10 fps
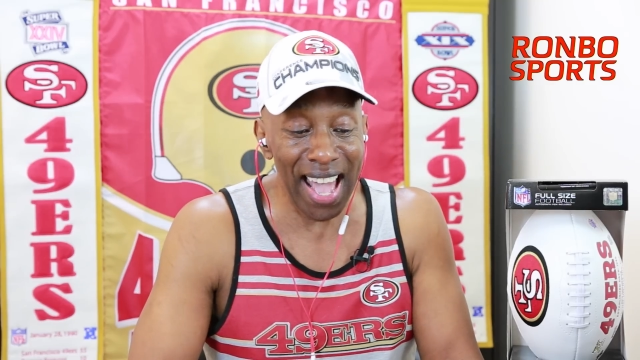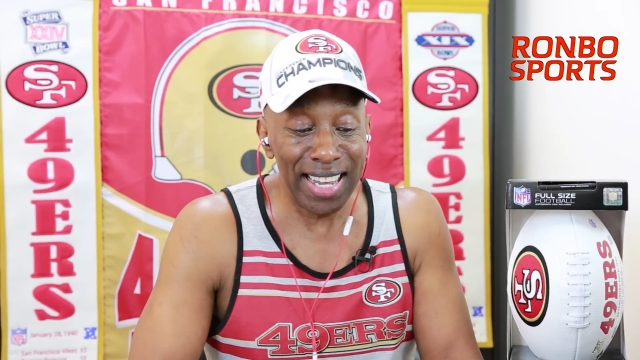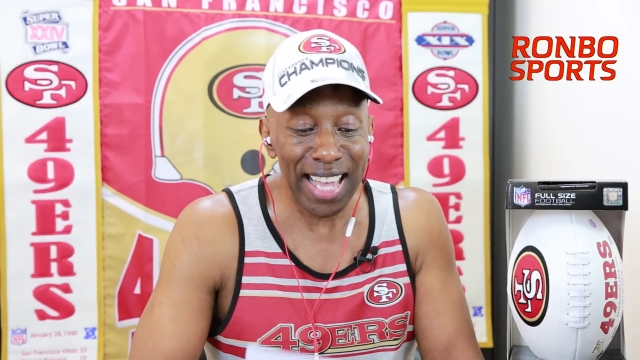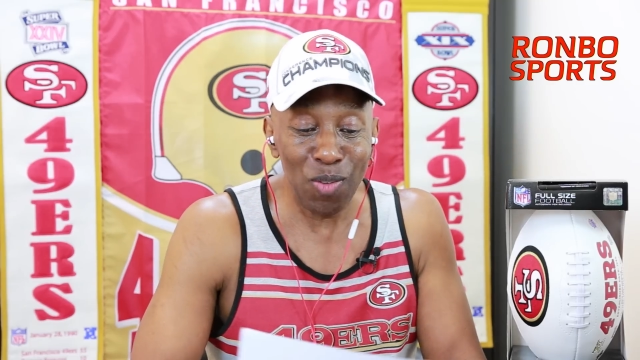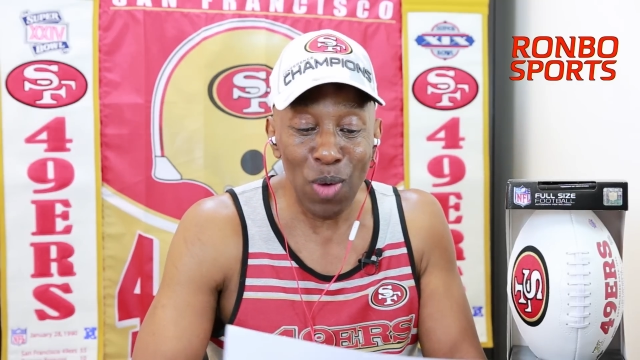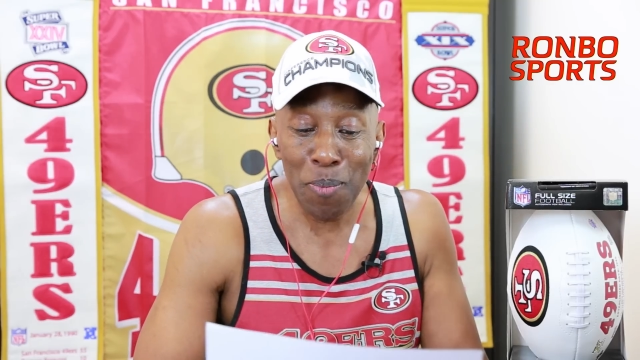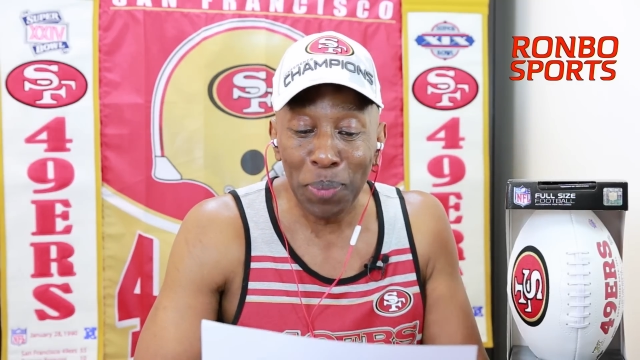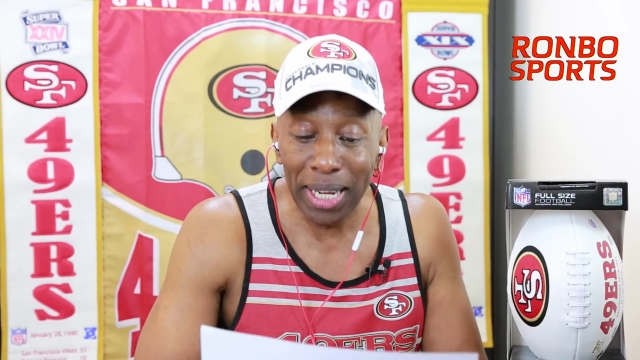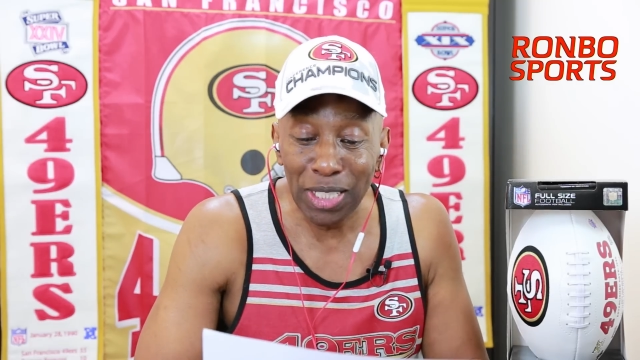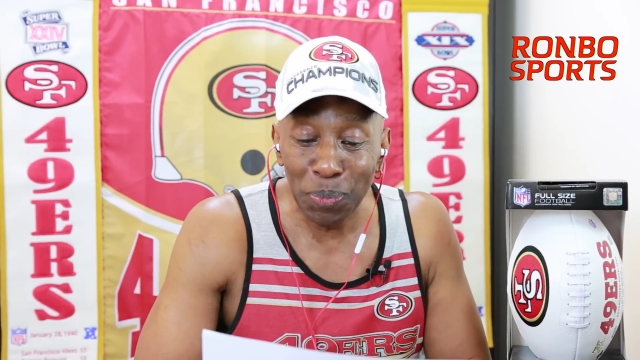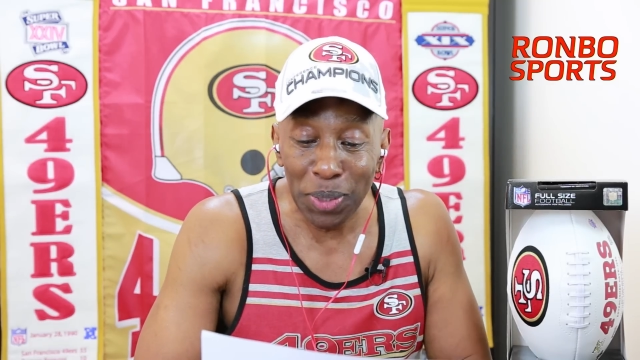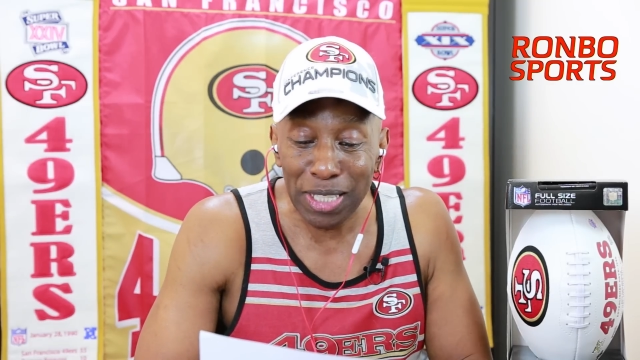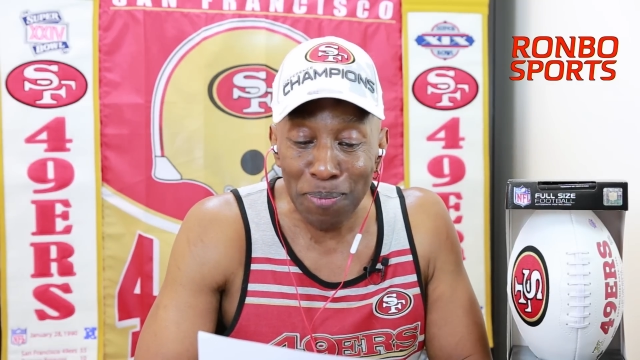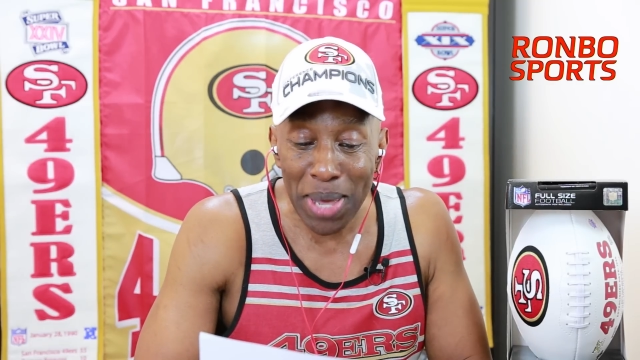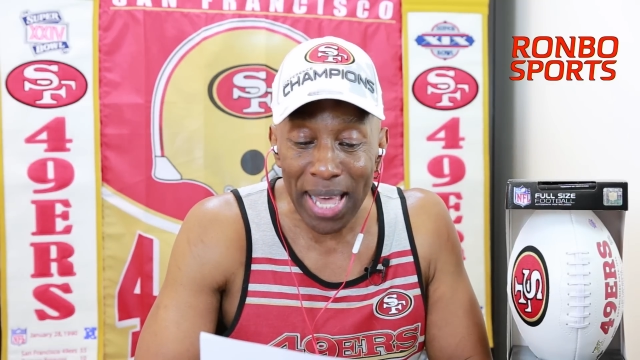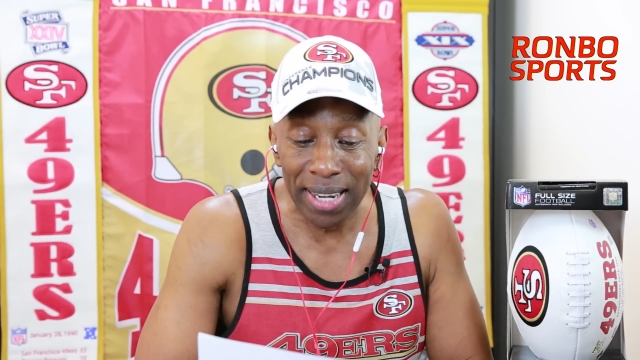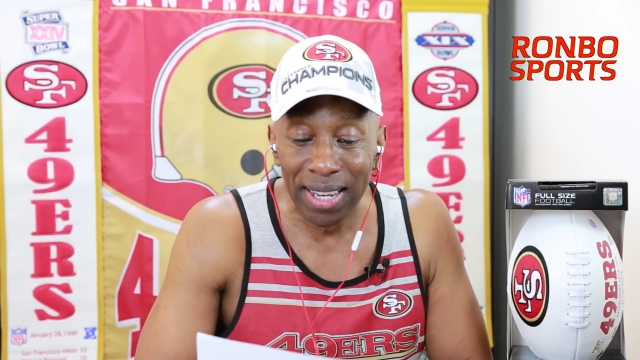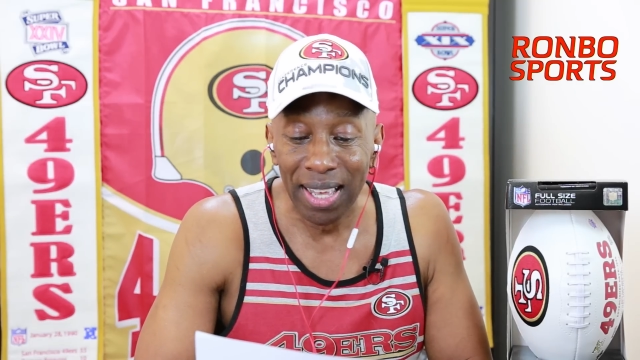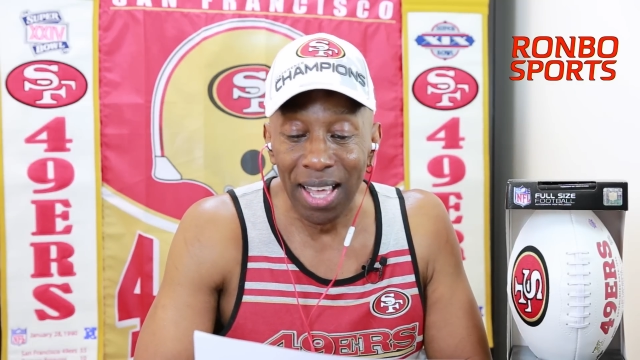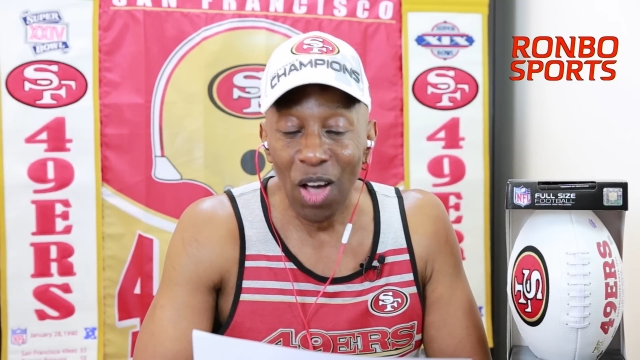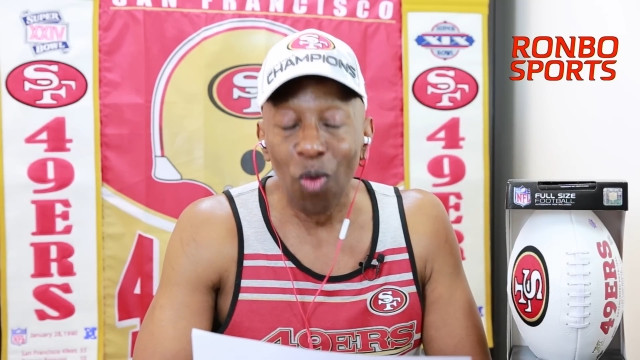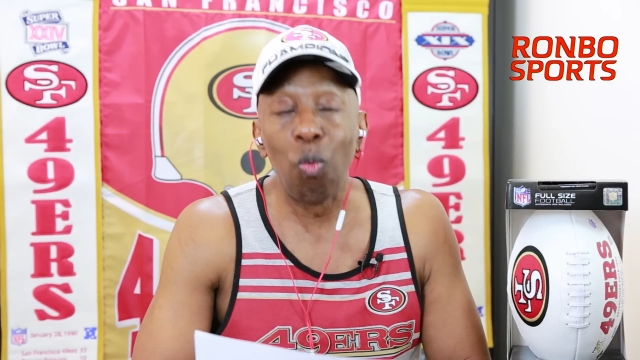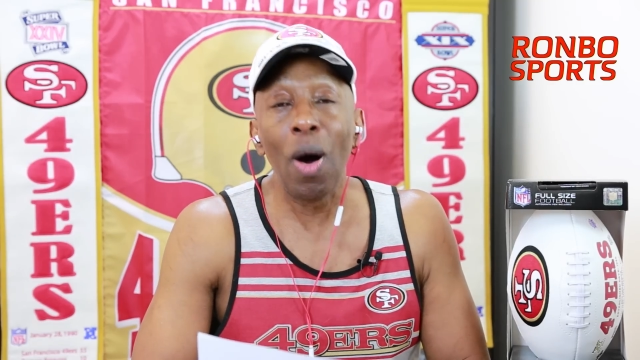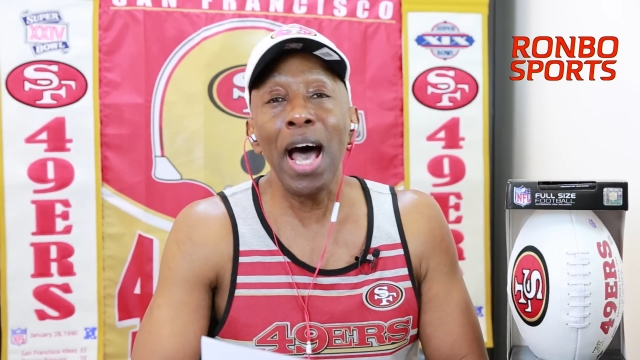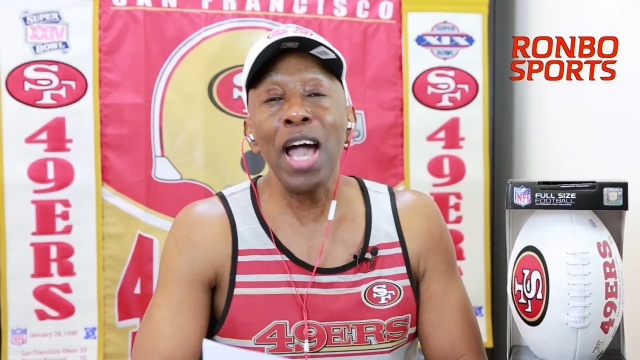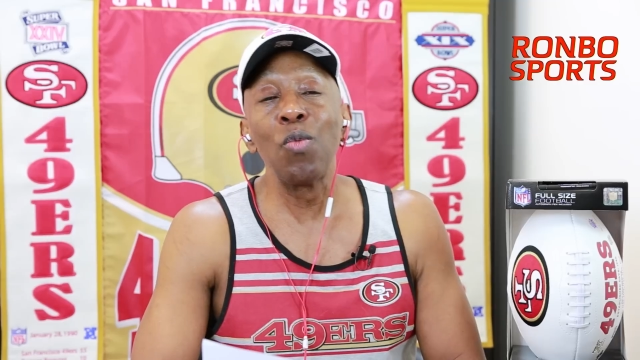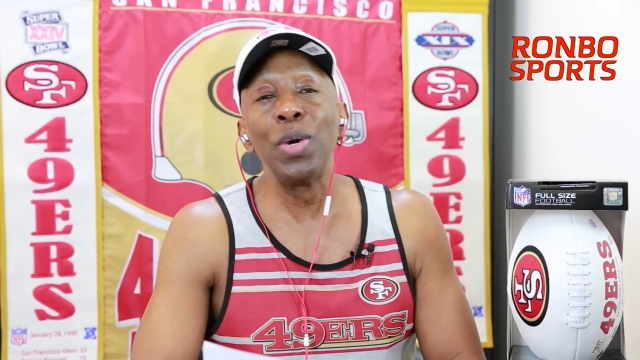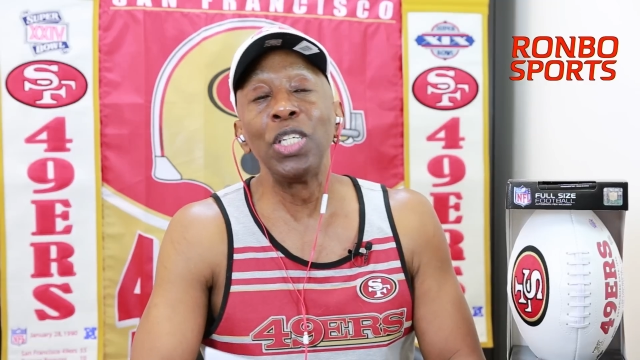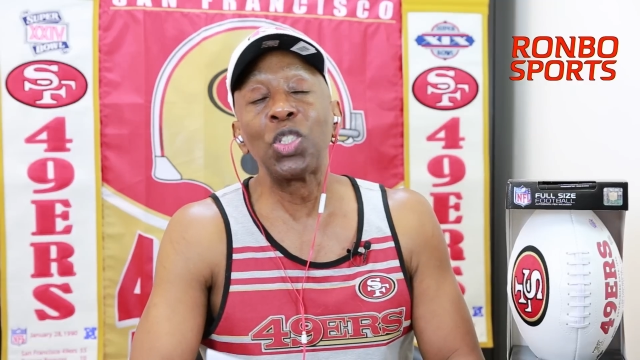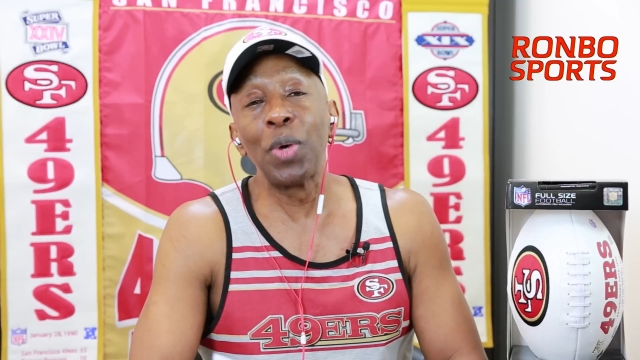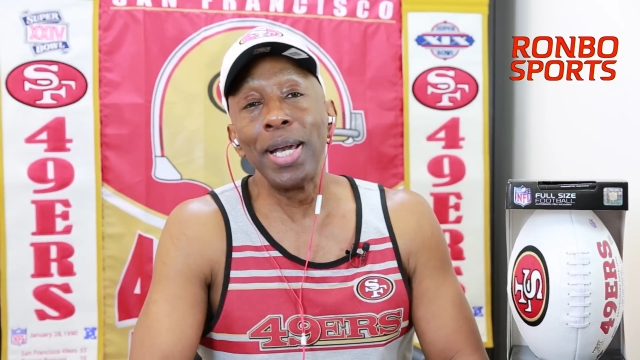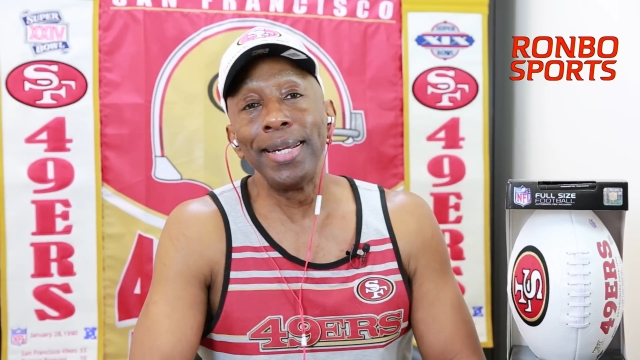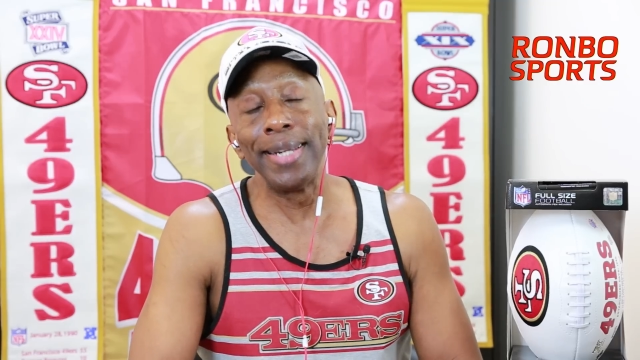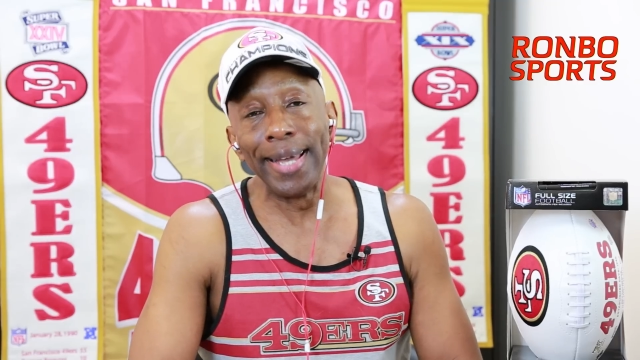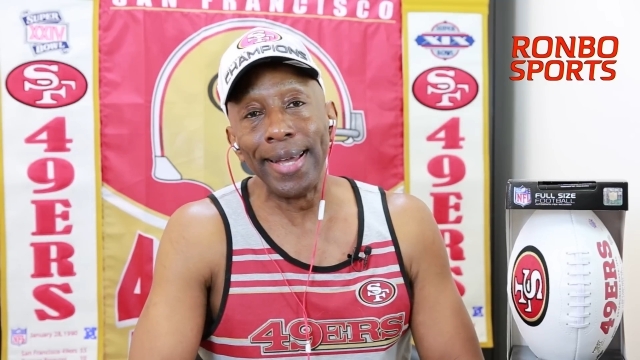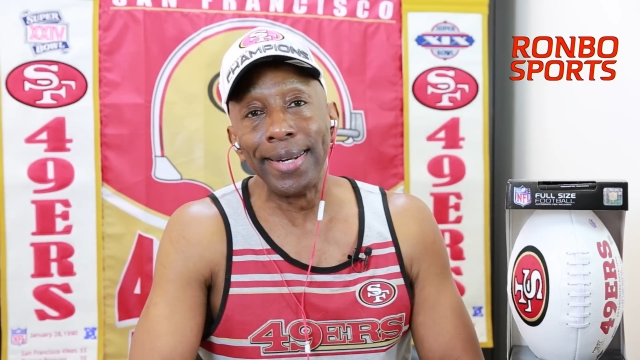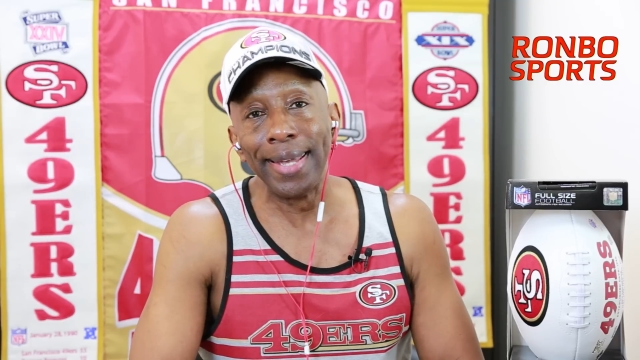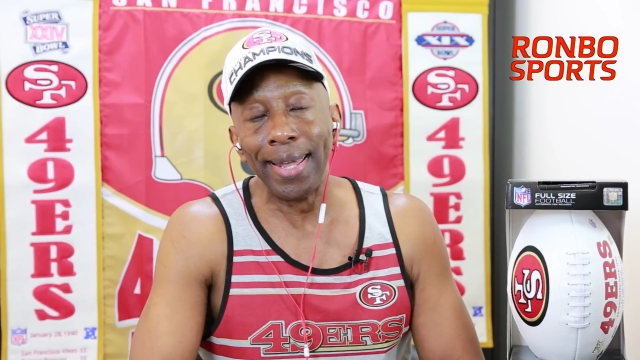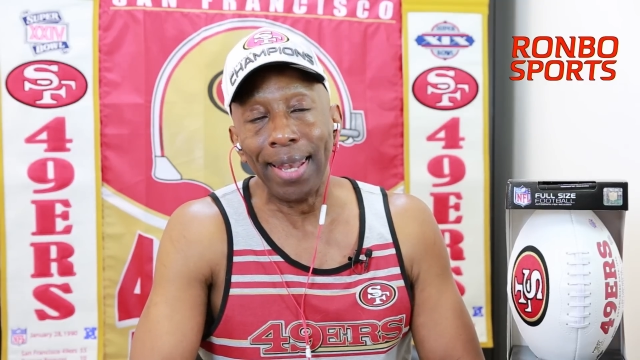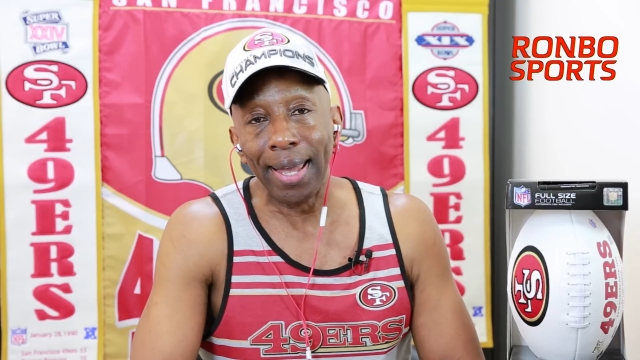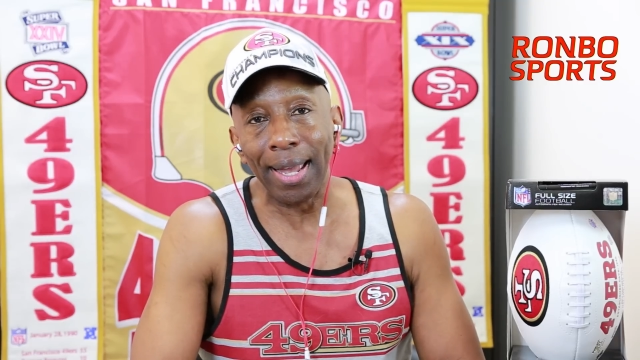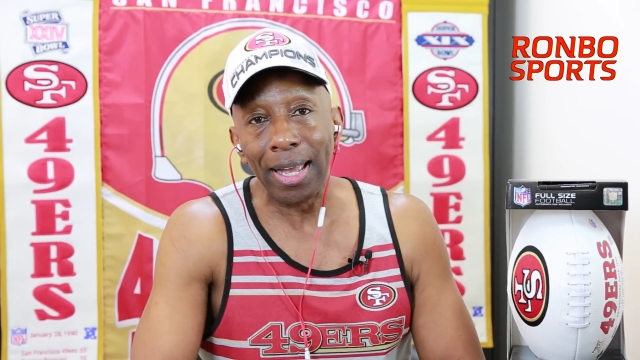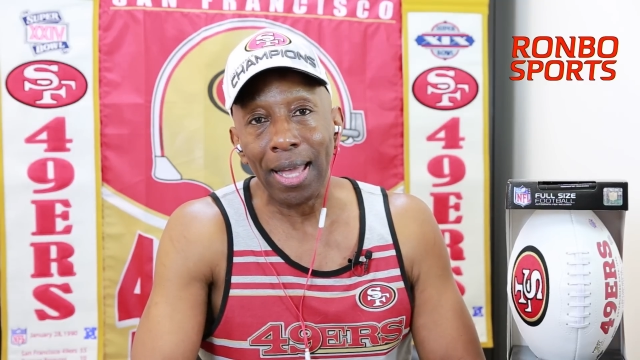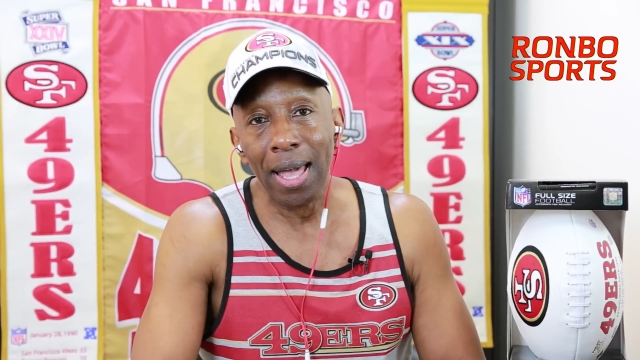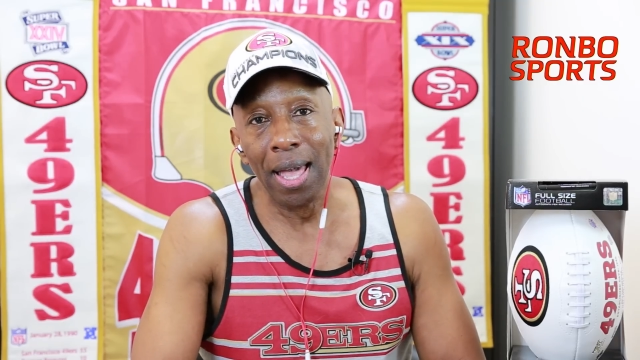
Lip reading: And can we please put to bed why we traded Andy Lee?